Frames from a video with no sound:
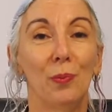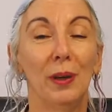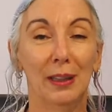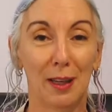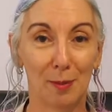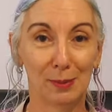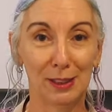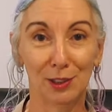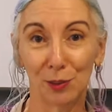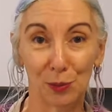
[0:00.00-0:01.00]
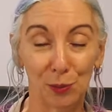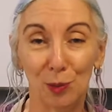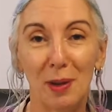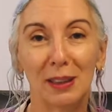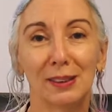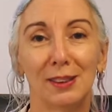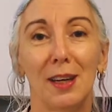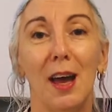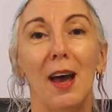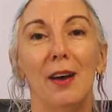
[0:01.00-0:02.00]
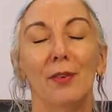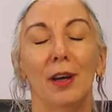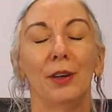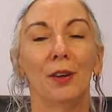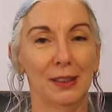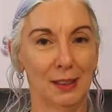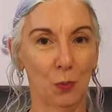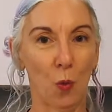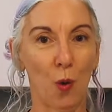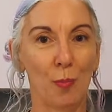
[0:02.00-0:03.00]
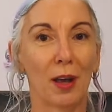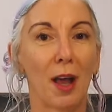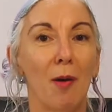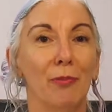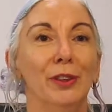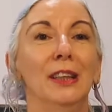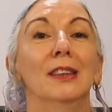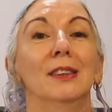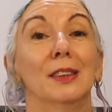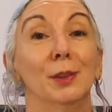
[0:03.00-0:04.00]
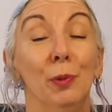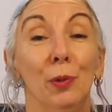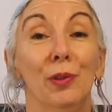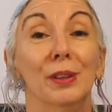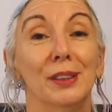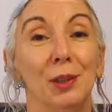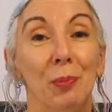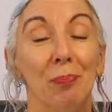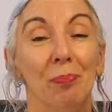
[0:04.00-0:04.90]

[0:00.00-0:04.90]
when it comes into the cooler months to have a nice, warm, comforting, smooth soup.